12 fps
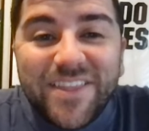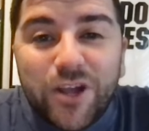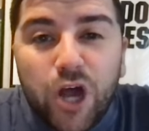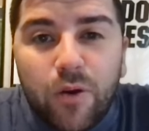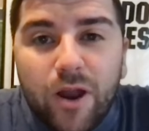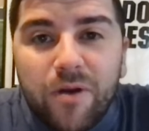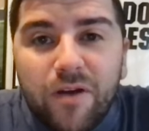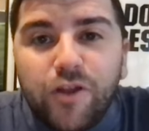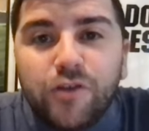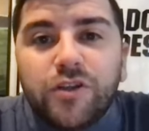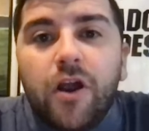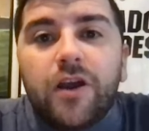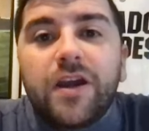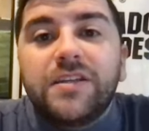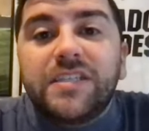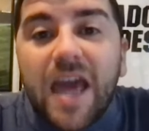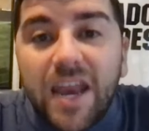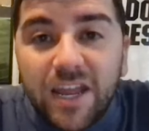The Colorado Buffaloes are
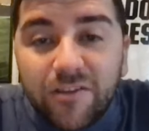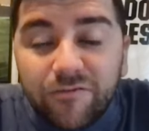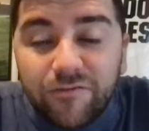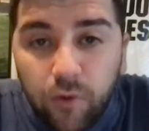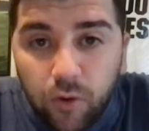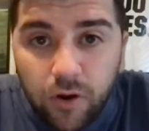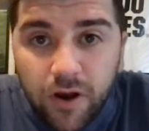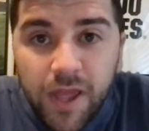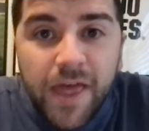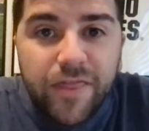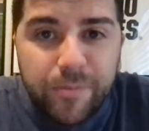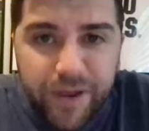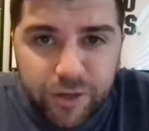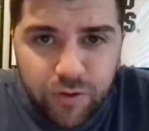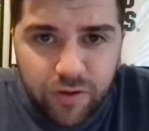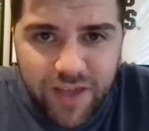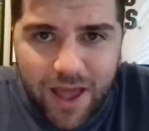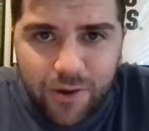contending for the Big
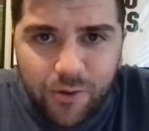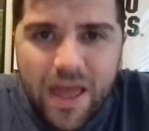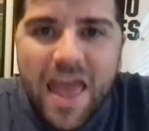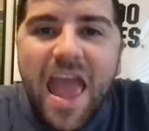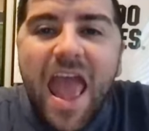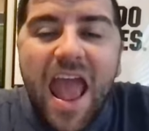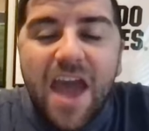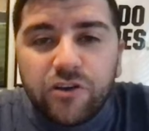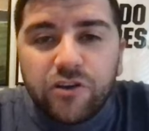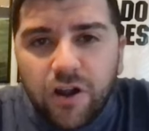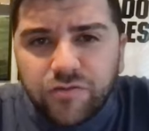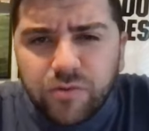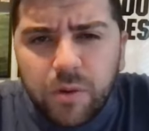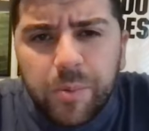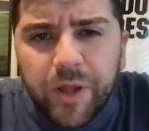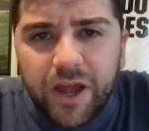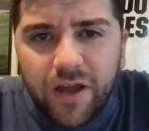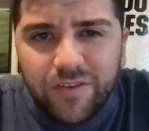12 title and the College
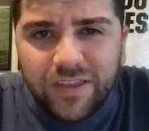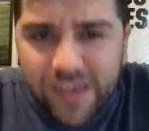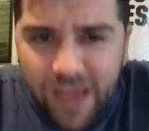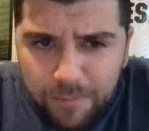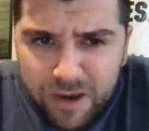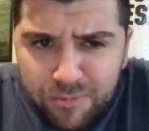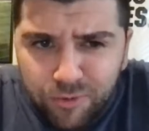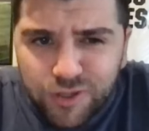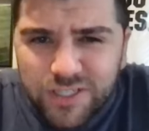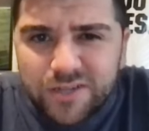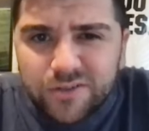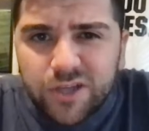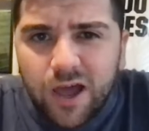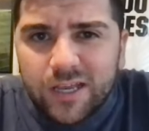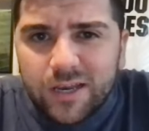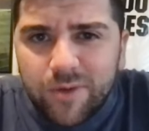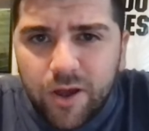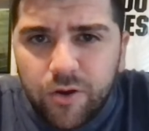Football Playoff, yet people are still
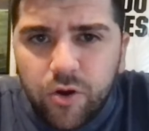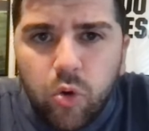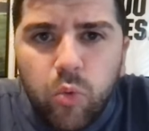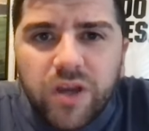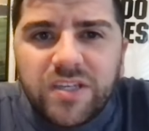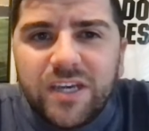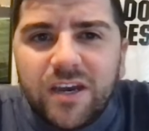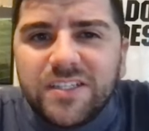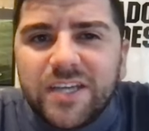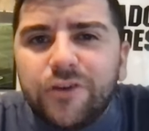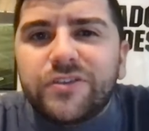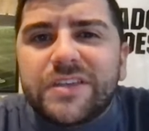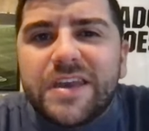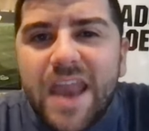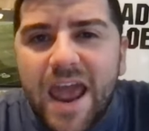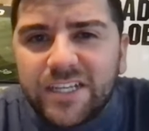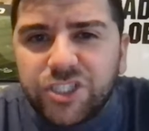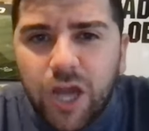talking about what Deion Sanders'
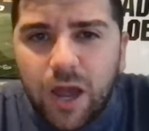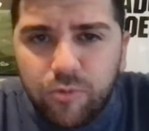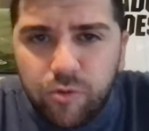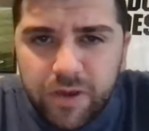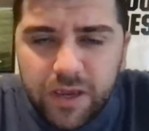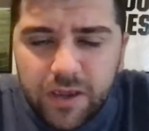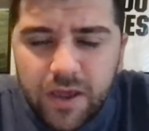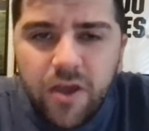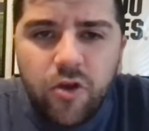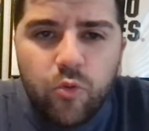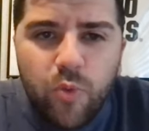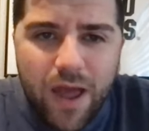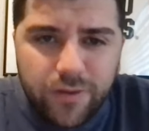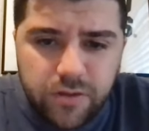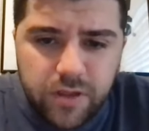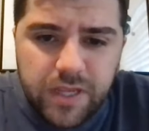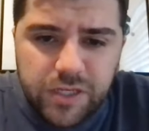next job will be rather